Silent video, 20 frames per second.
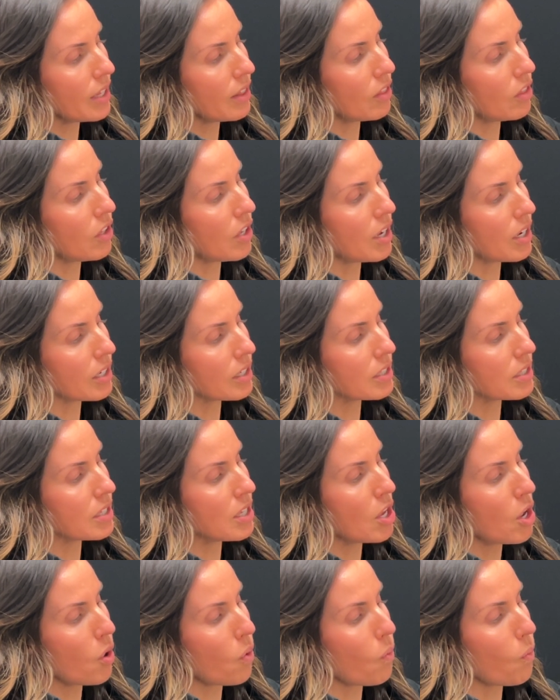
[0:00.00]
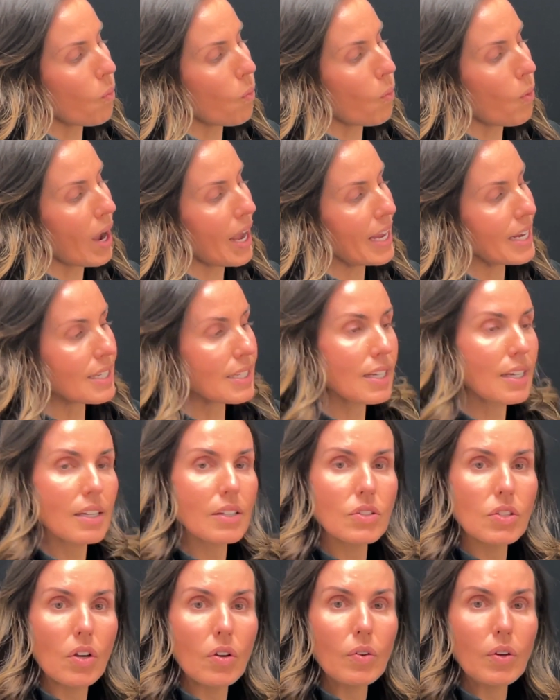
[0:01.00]
looks white.
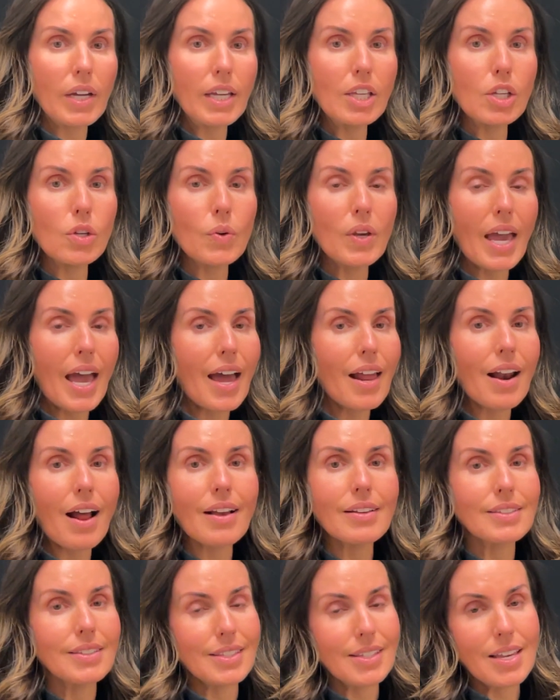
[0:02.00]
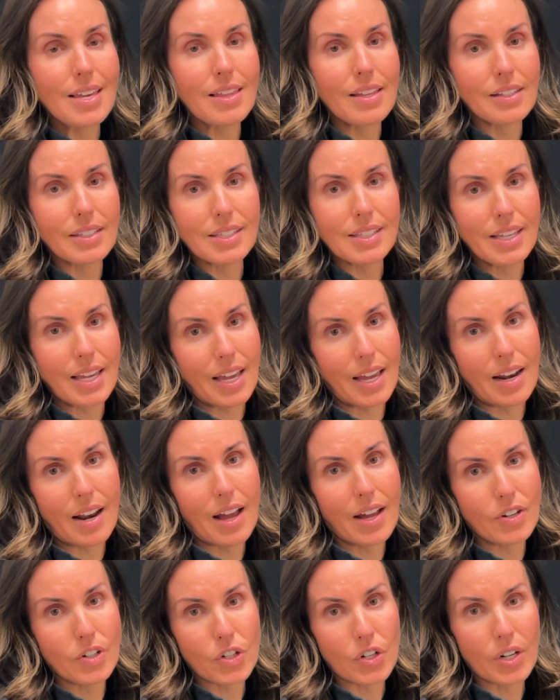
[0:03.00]
So like you cannot see the skin
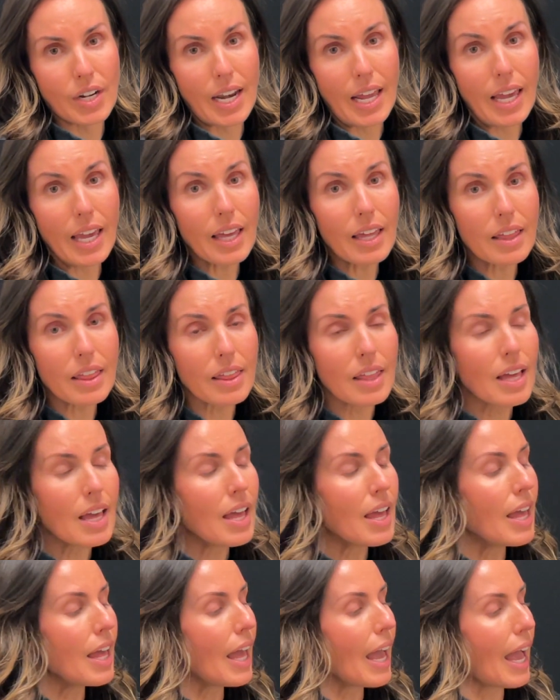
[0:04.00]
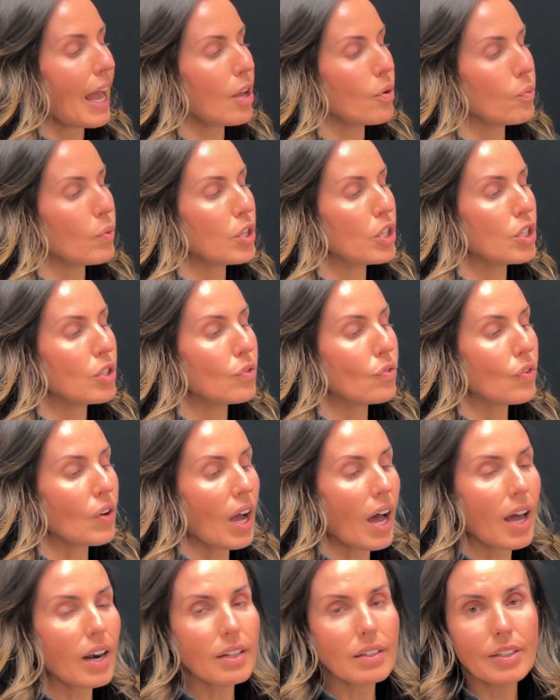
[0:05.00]
underneath. And when you've
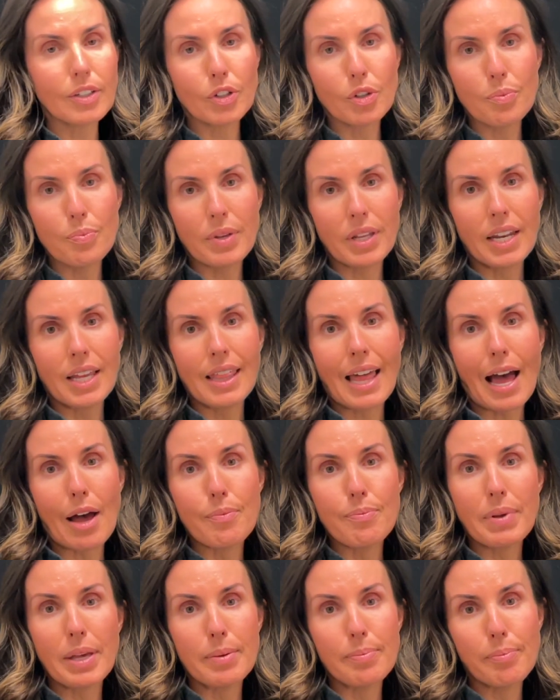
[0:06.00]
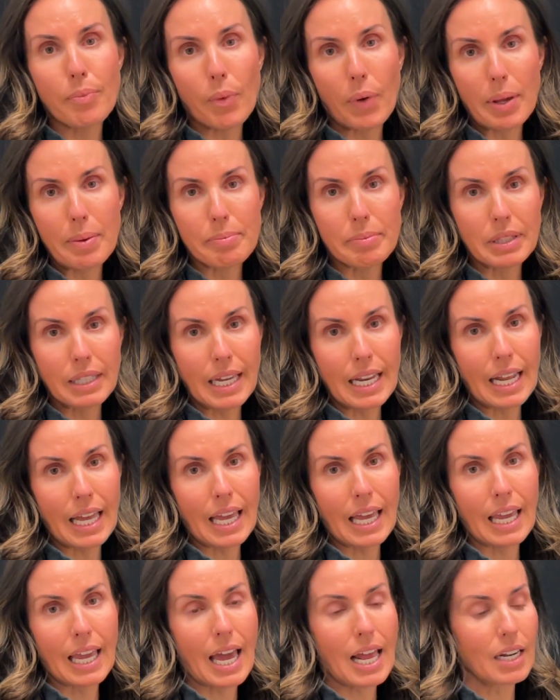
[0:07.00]
got a little bit of that pinpoint
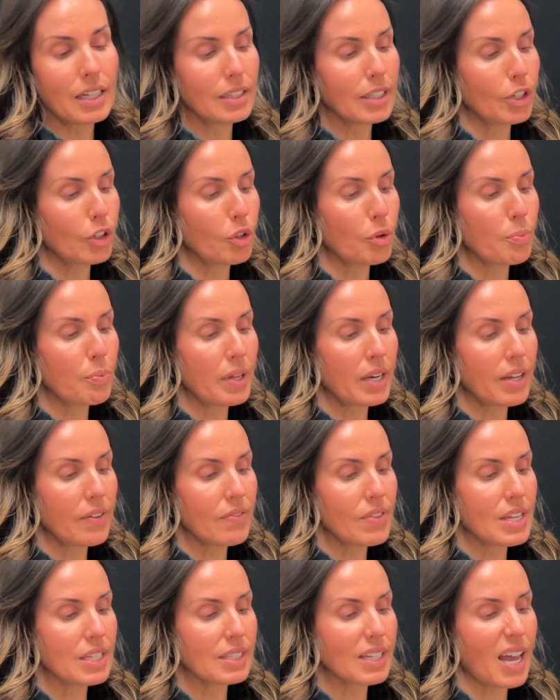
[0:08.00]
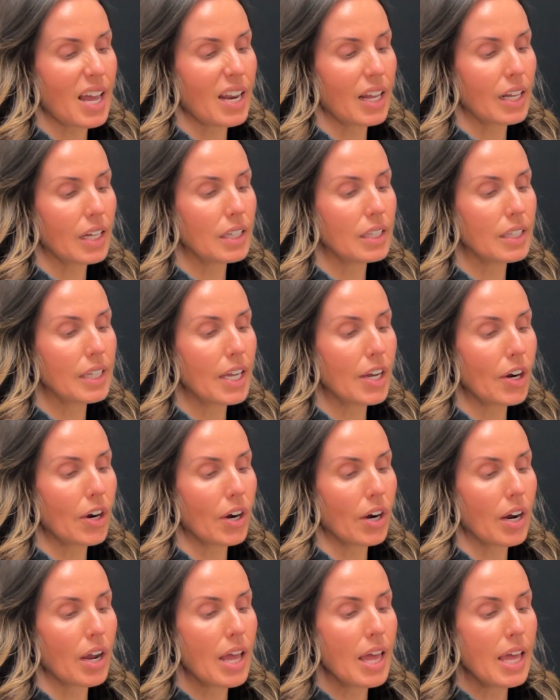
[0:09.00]
bleeding and a little bit of this kind of
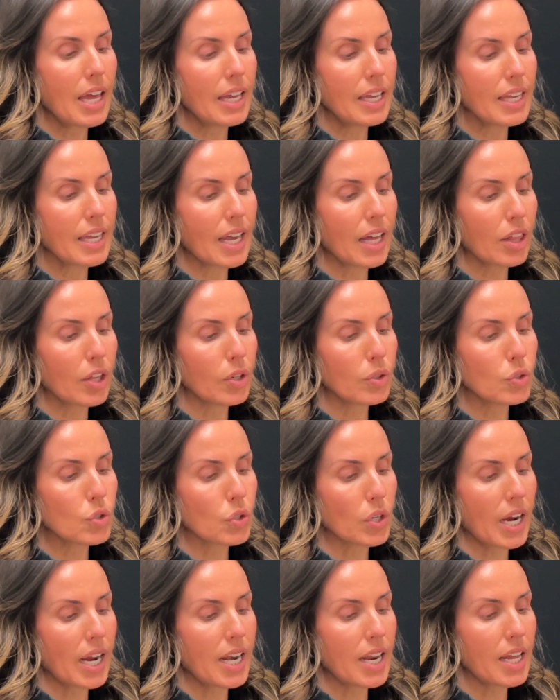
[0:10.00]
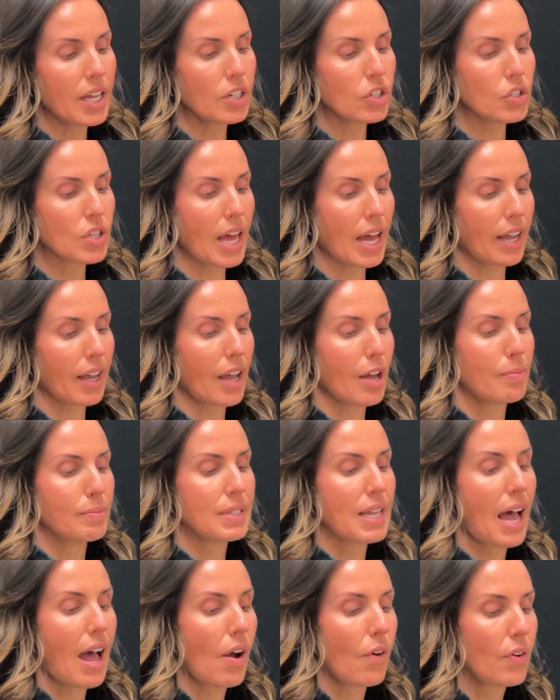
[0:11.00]
clear yellow drainage that comes
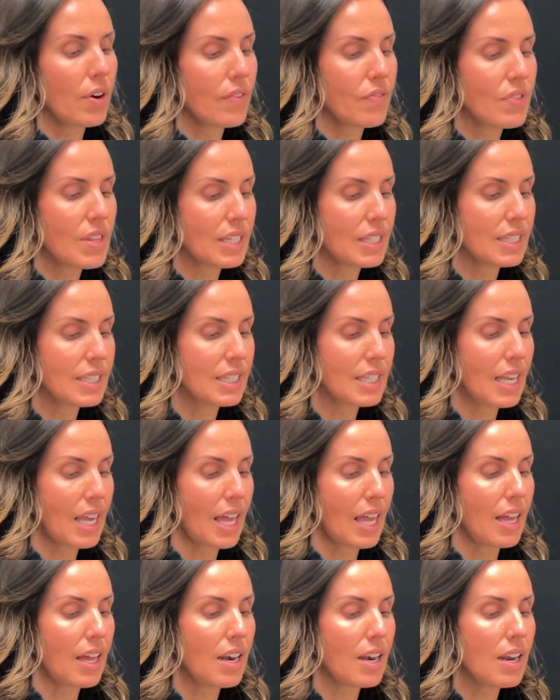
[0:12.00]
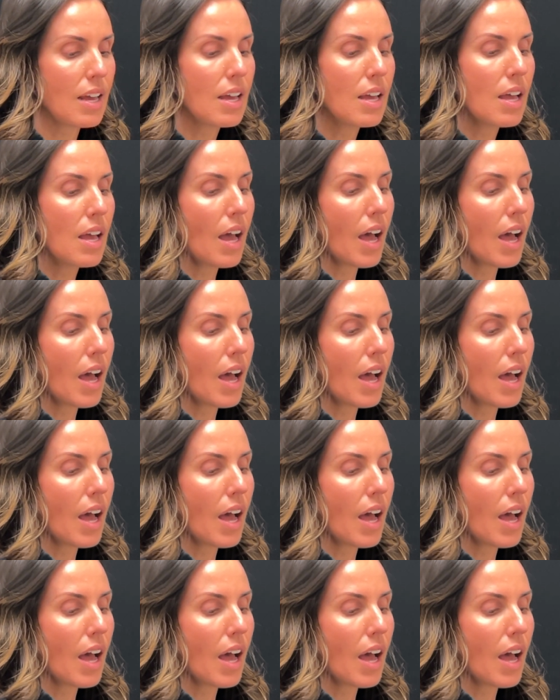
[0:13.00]
out of the skin,